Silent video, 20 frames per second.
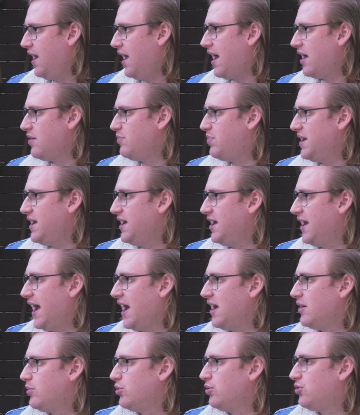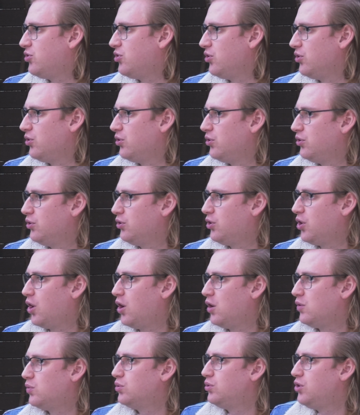And being able to
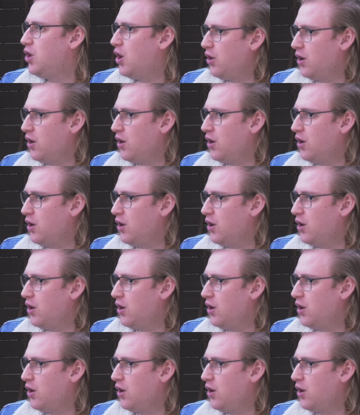go, well, no,